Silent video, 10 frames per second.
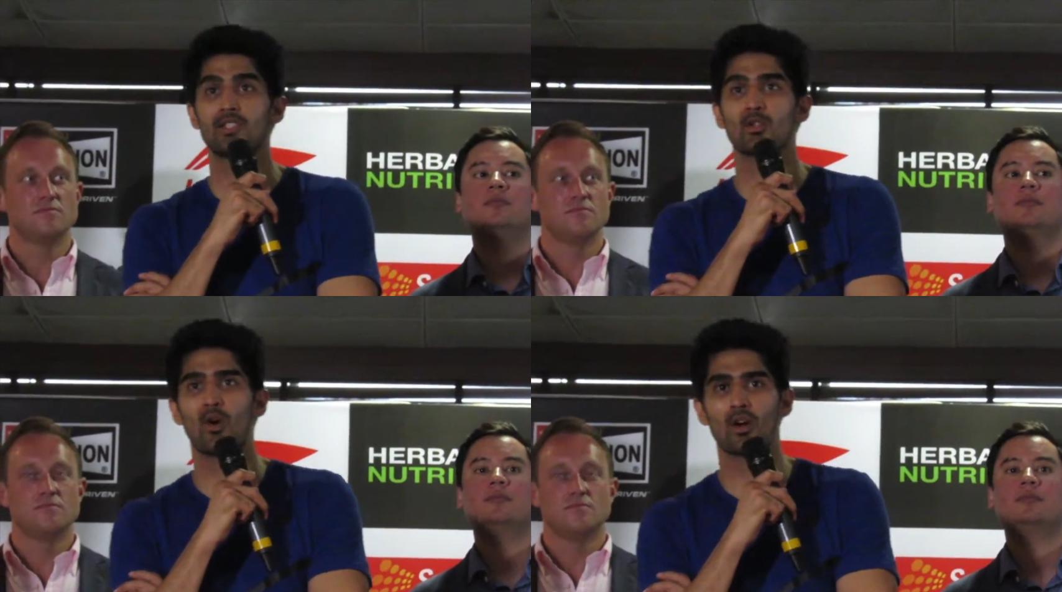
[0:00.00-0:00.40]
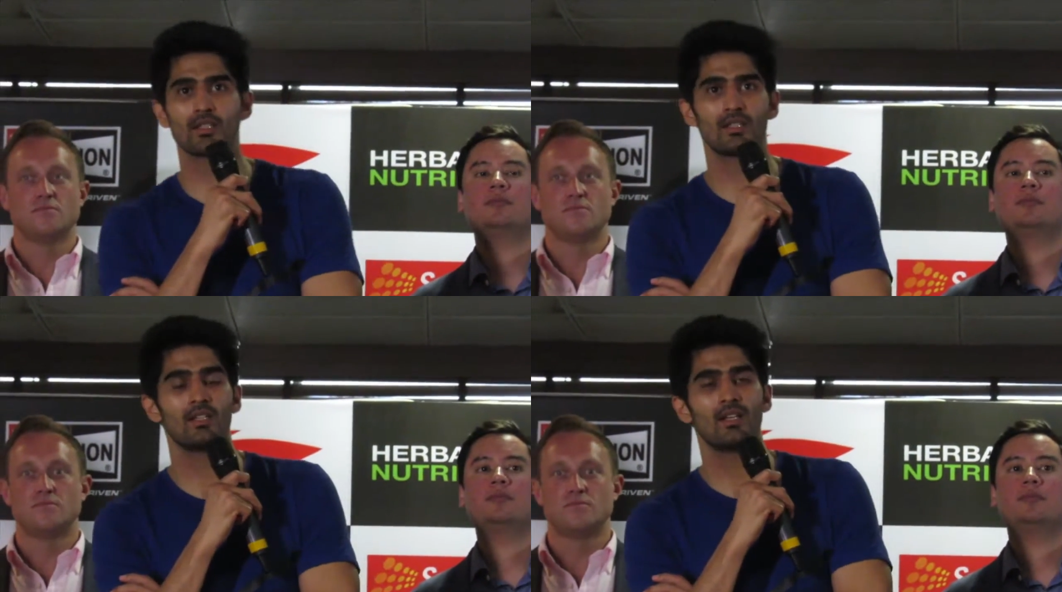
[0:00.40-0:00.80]
Speaker 1: is hot
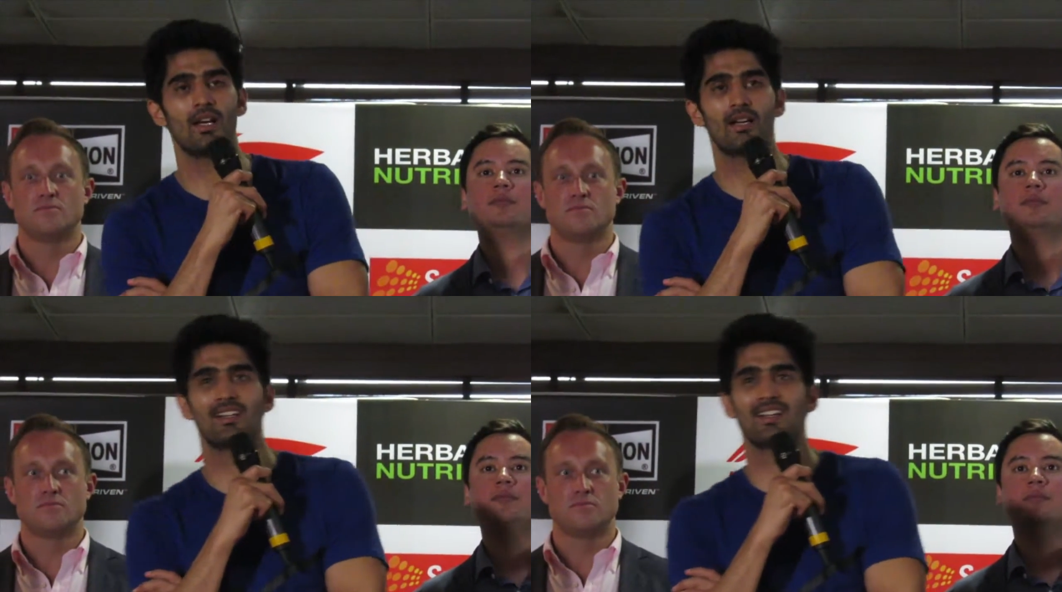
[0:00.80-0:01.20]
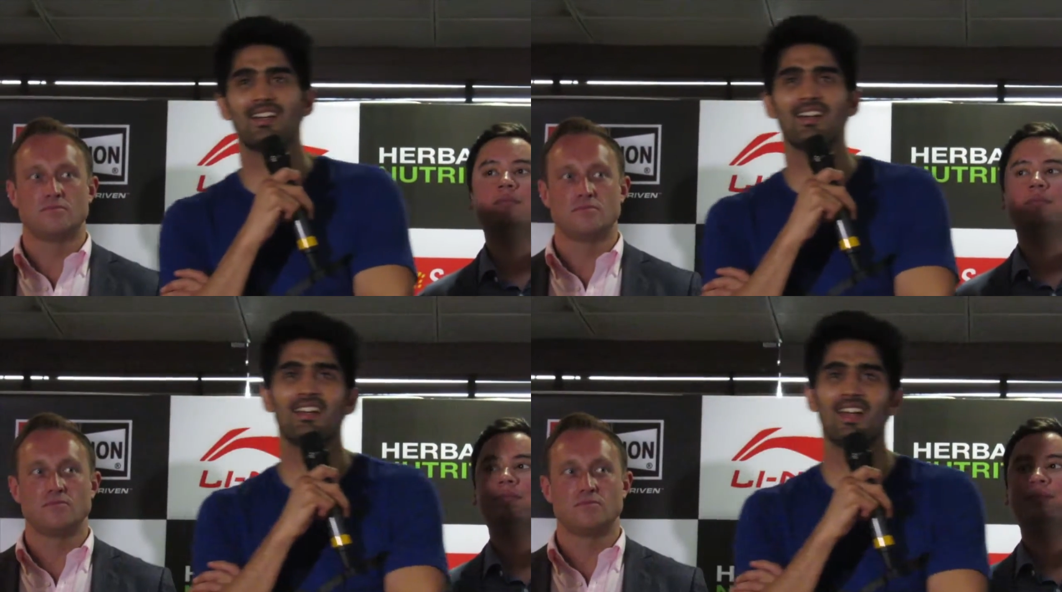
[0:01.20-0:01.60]
and uh,
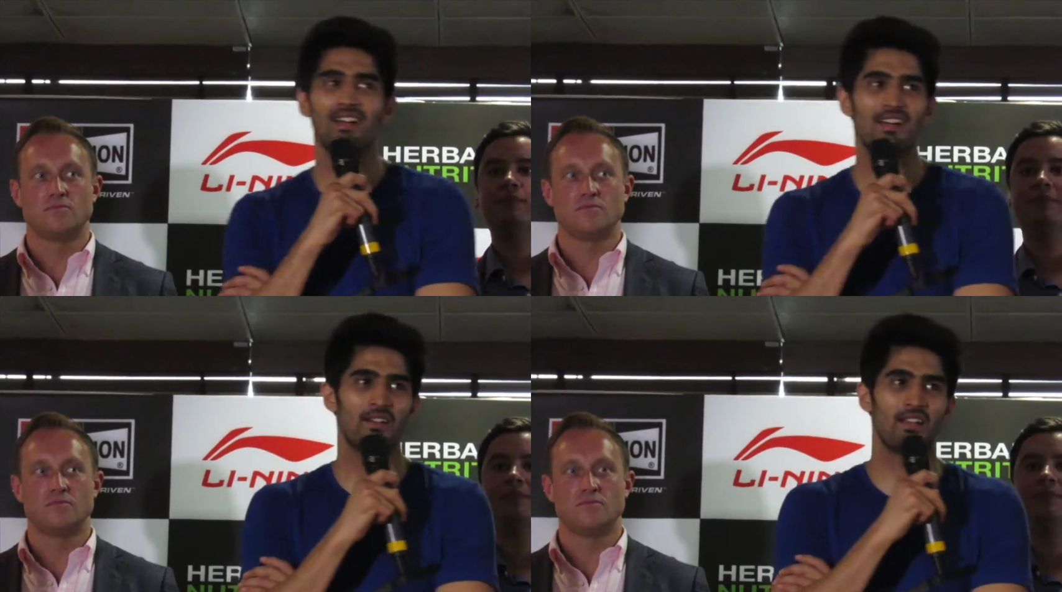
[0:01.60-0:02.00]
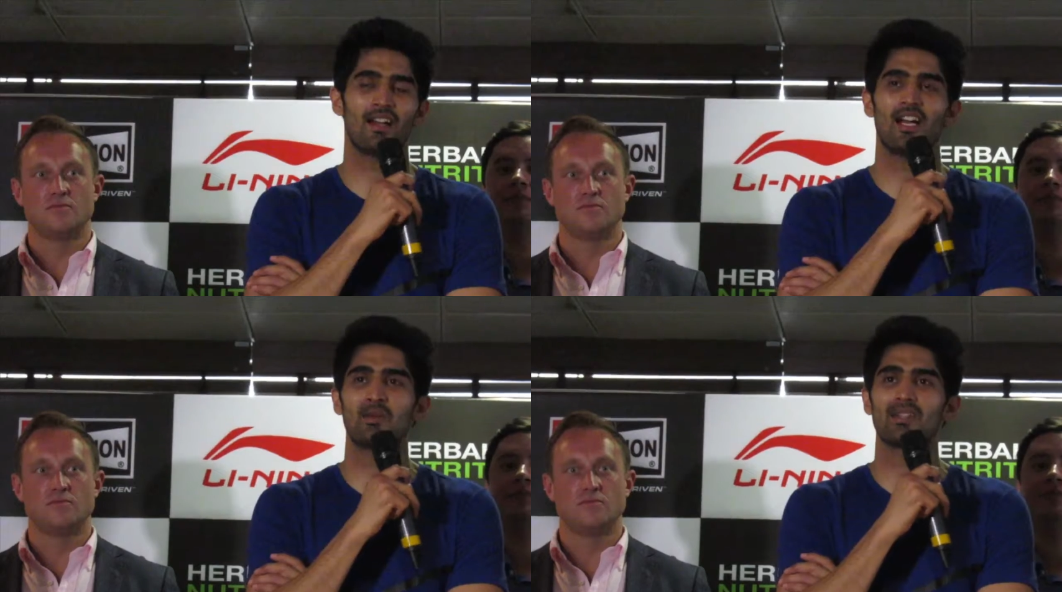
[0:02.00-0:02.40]
yeah, yeah,
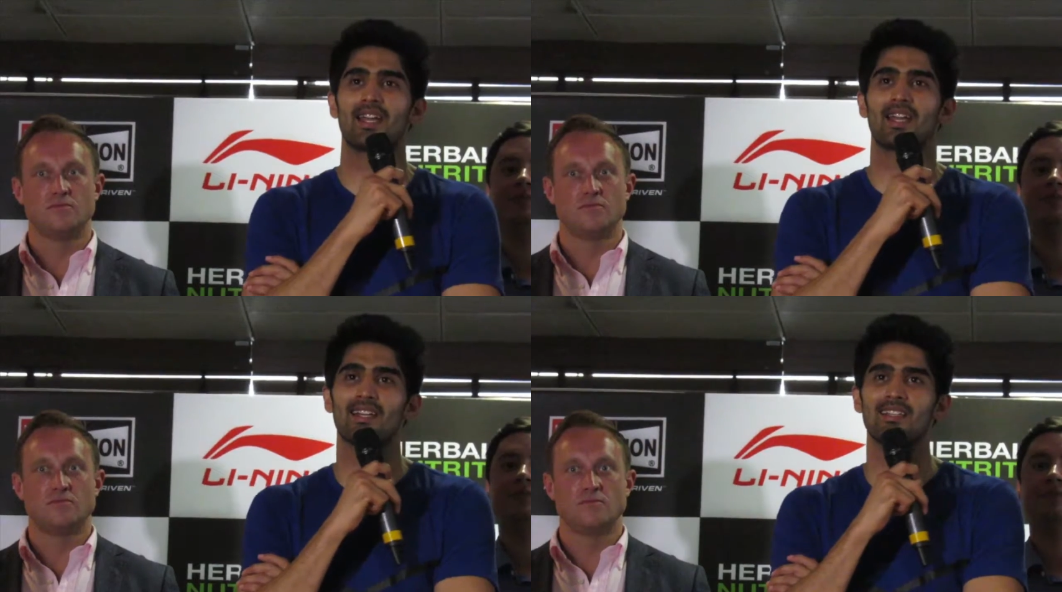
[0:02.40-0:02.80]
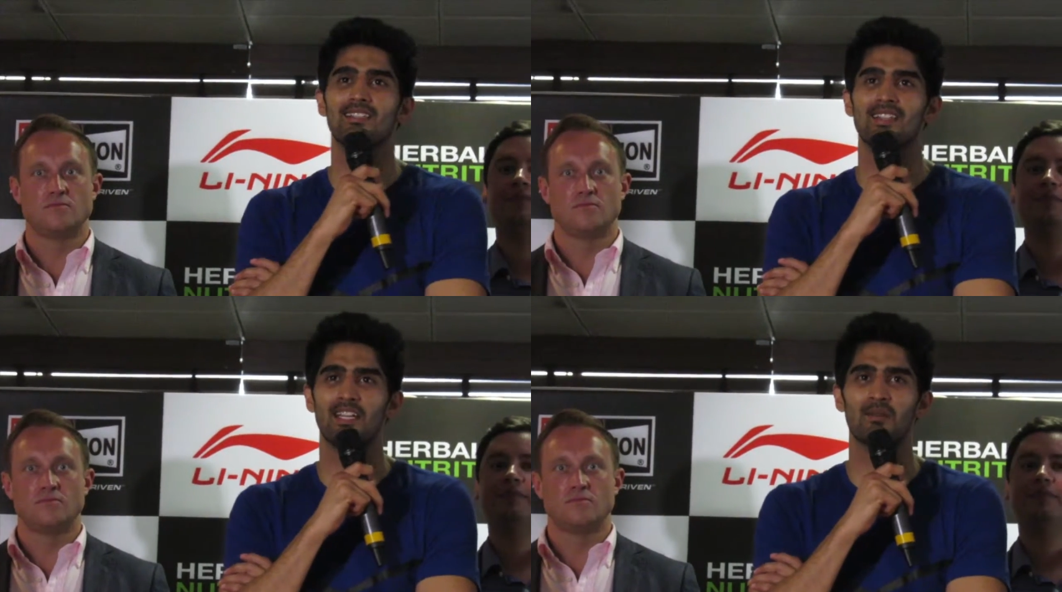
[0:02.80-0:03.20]
I'm in
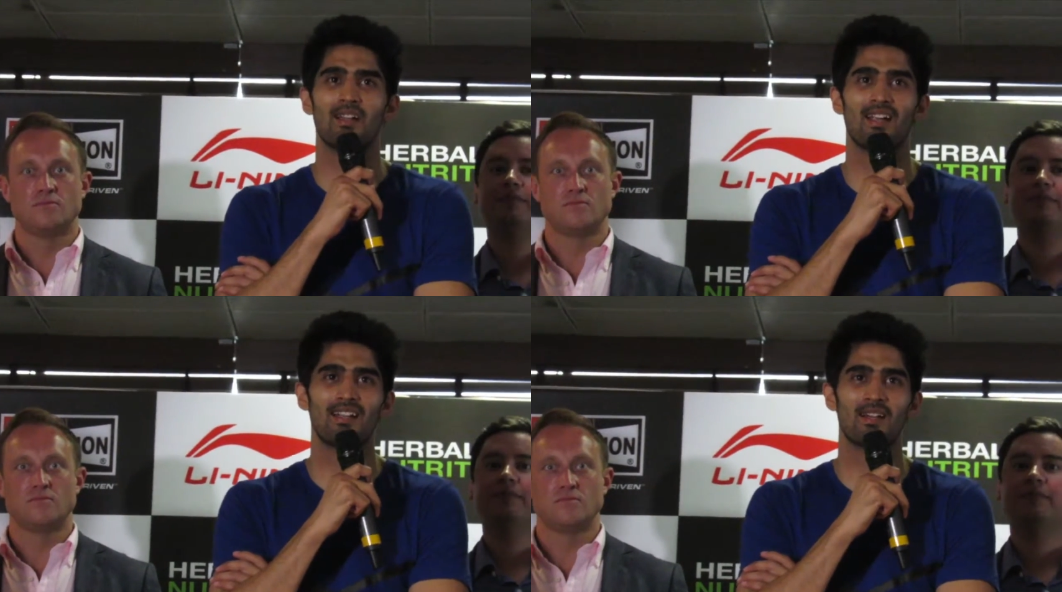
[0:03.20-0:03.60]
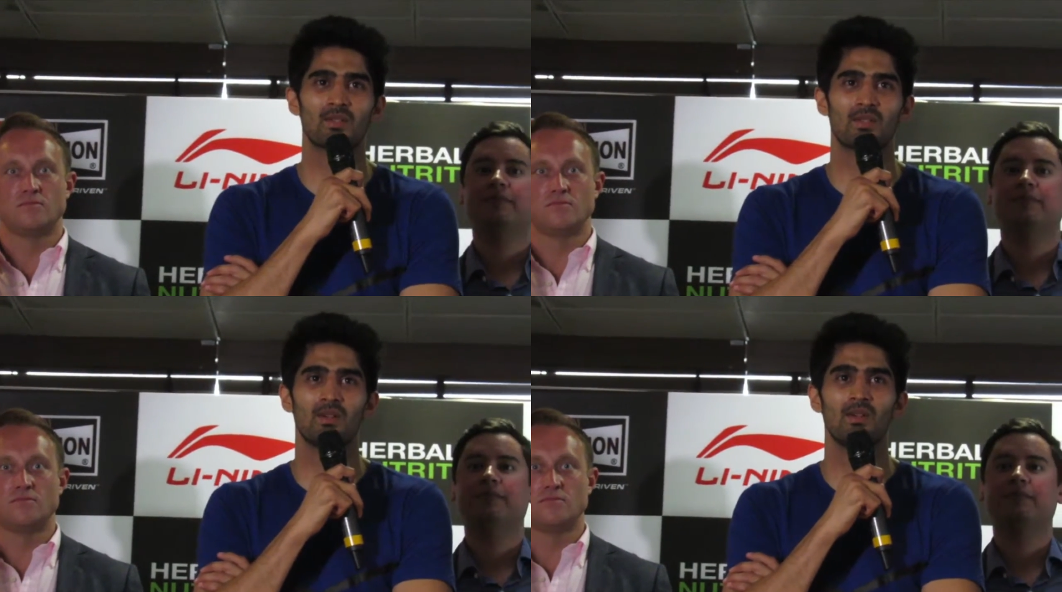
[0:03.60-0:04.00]
Stadium right now,
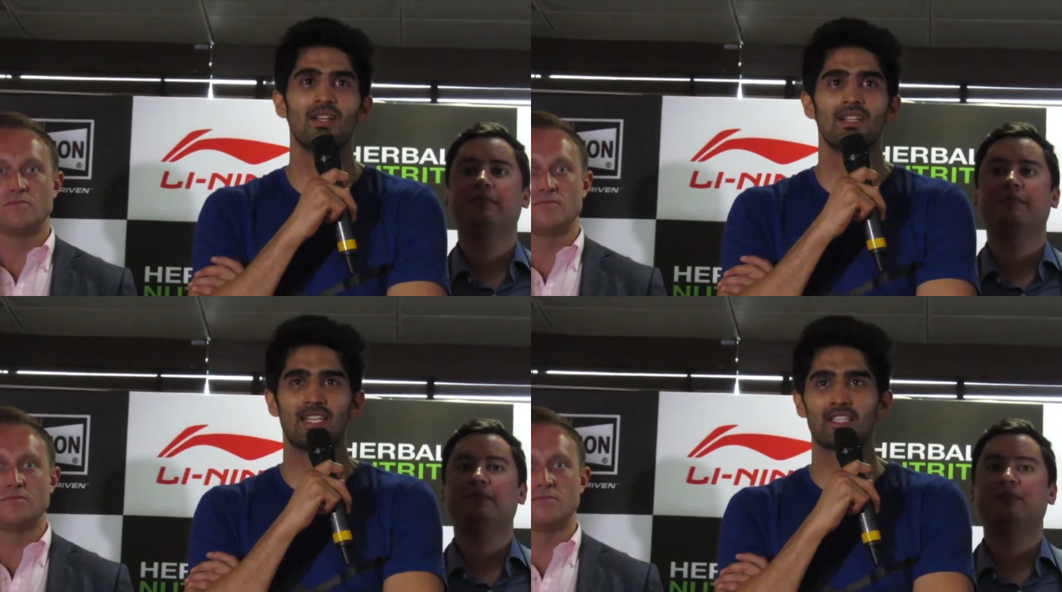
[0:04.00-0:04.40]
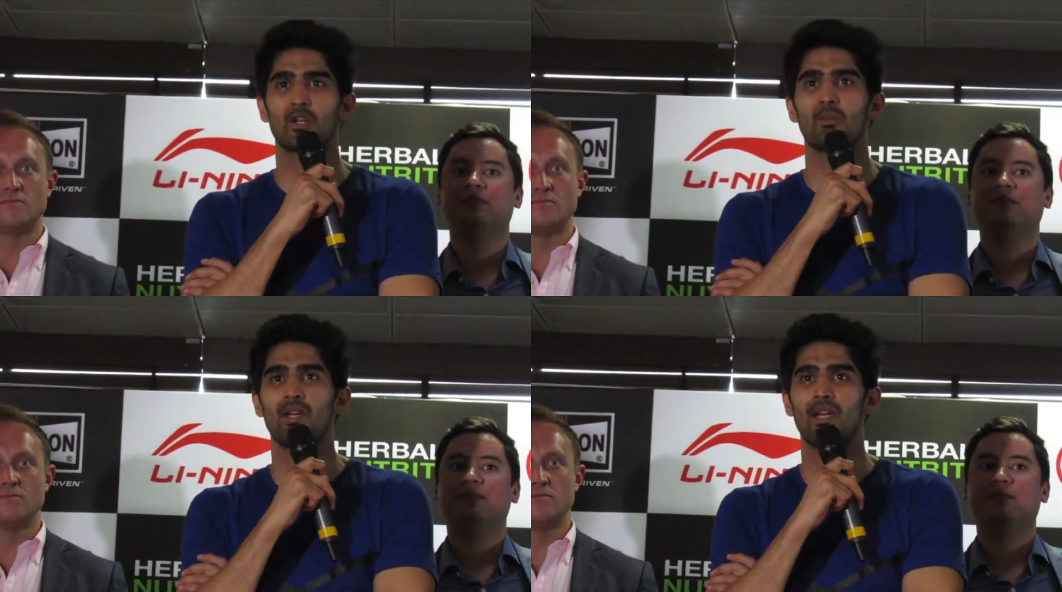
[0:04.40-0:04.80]
so that's going
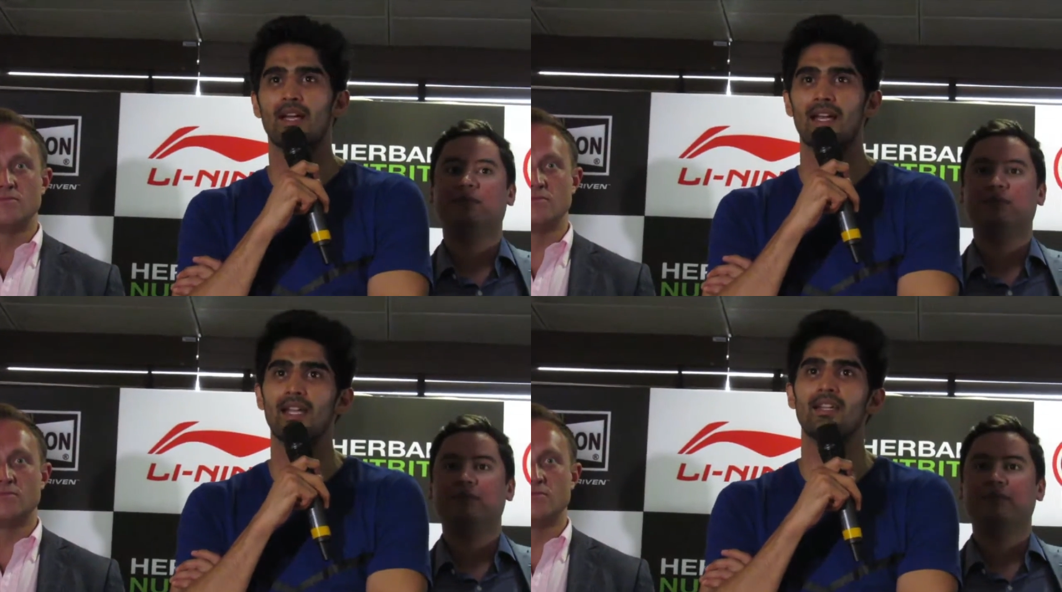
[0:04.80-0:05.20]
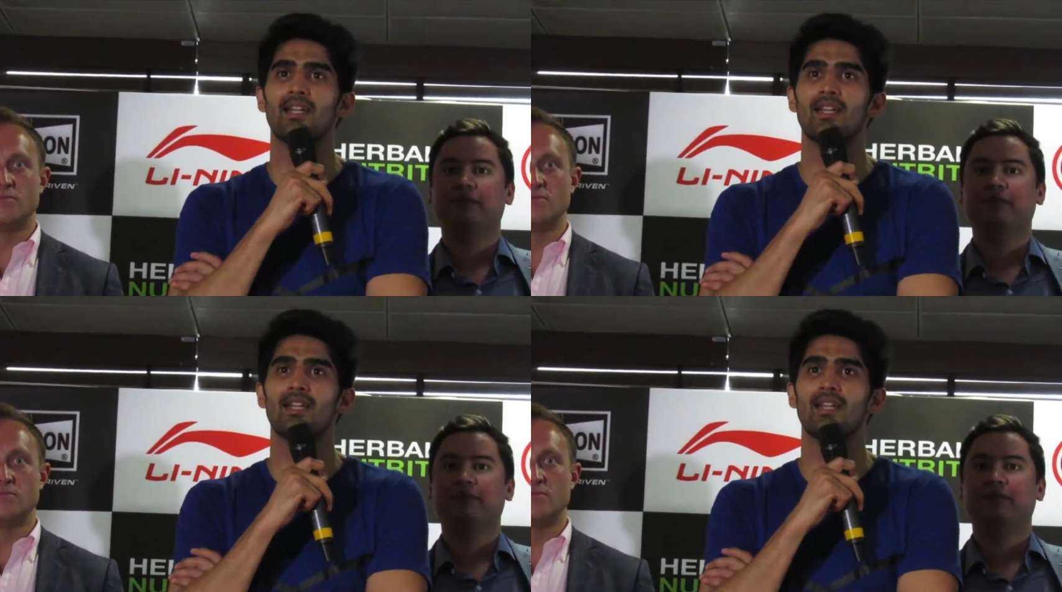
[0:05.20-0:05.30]
to be a great